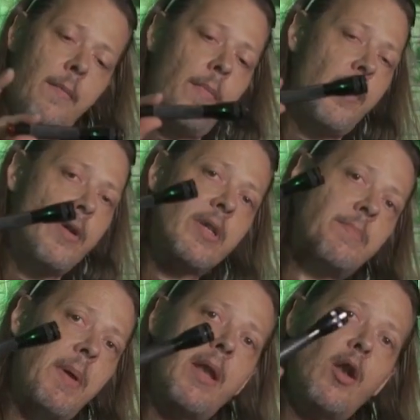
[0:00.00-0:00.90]
There's
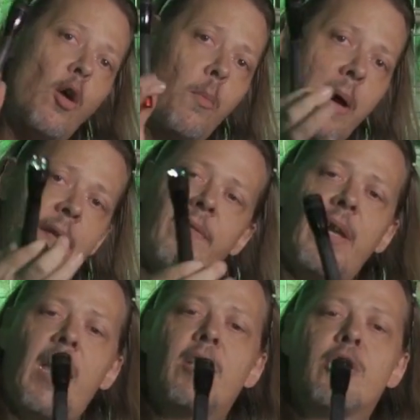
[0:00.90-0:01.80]
been no
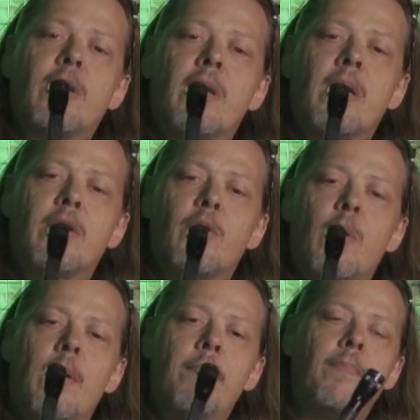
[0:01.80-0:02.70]
modification done to
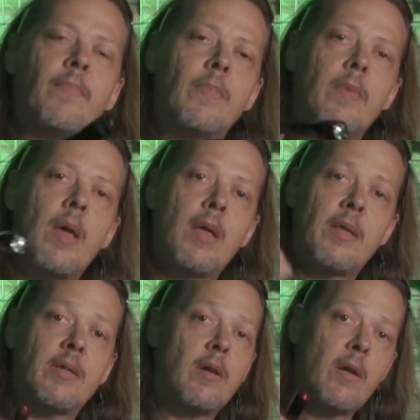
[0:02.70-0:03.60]
them.
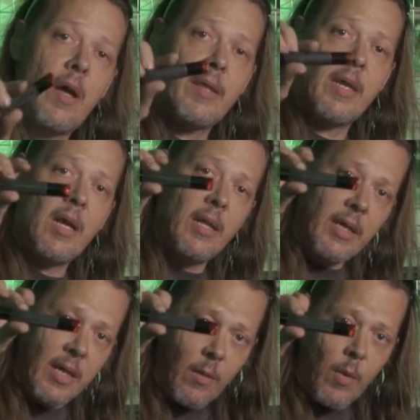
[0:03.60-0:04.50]
These are not the
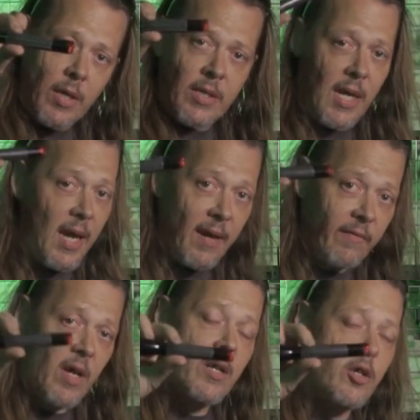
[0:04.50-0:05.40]
LED ones. I have
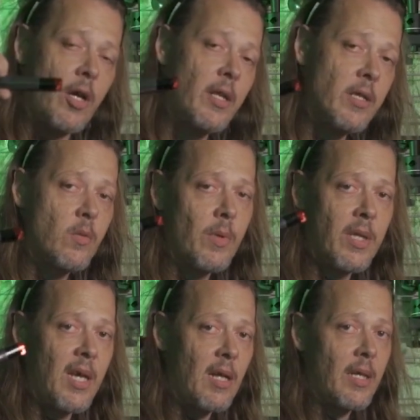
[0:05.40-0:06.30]
not tried this with
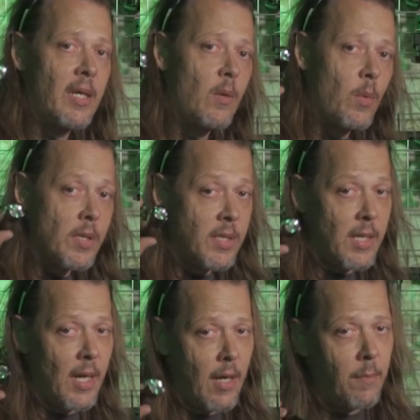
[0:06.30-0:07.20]
the LED ones
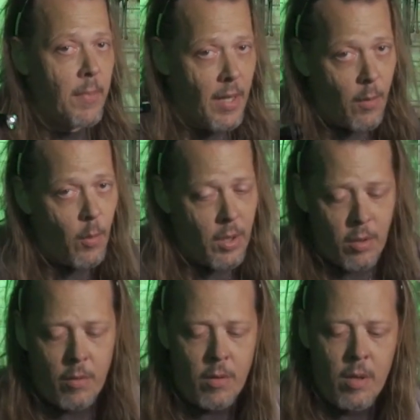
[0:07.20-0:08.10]
yet, but I will.